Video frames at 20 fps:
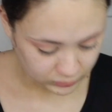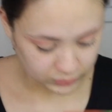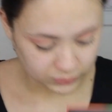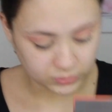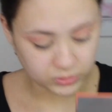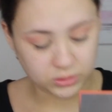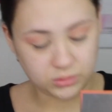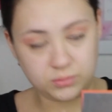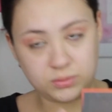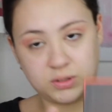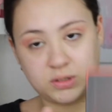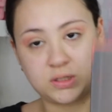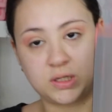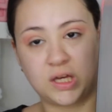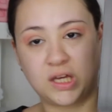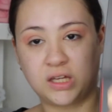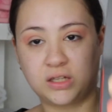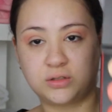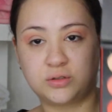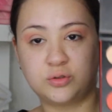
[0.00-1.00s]
I'm gonna mix
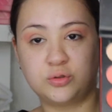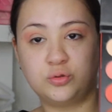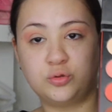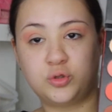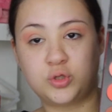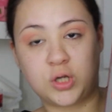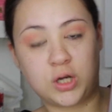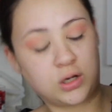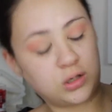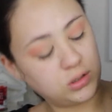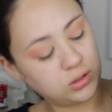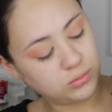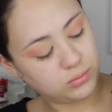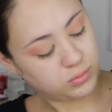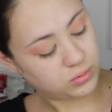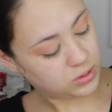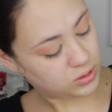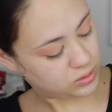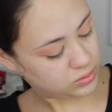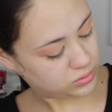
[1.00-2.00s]
like 2 chocolate
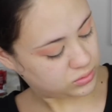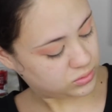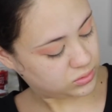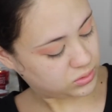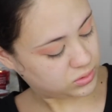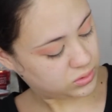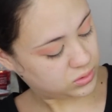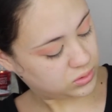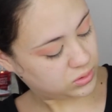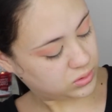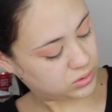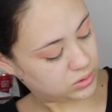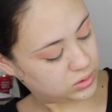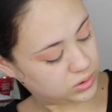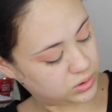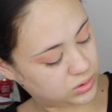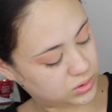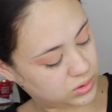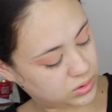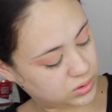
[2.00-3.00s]
browns.
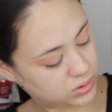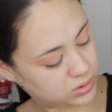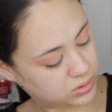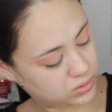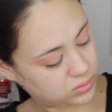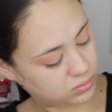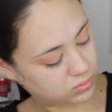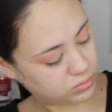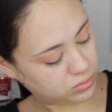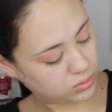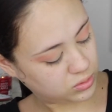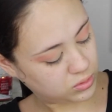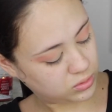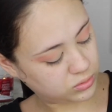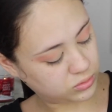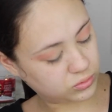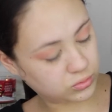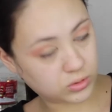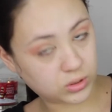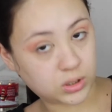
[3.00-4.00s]
These
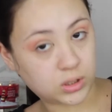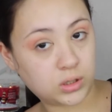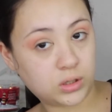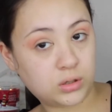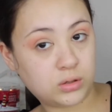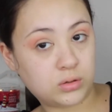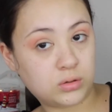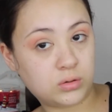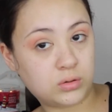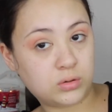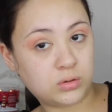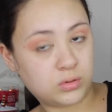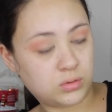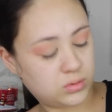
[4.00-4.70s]
browns right here.